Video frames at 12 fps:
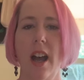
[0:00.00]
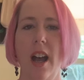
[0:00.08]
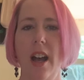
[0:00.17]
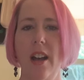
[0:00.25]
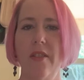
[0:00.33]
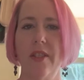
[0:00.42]

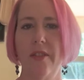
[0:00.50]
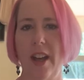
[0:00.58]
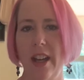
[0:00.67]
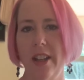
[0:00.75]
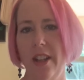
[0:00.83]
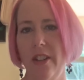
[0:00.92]
of the
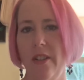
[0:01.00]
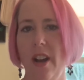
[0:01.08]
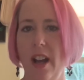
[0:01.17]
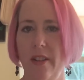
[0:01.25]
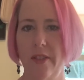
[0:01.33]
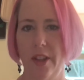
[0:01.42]
value
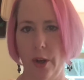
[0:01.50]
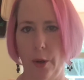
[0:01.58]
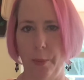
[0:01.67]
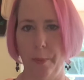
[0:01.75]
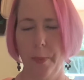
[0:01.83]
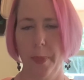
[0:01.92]
of the
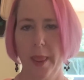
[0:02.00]
home.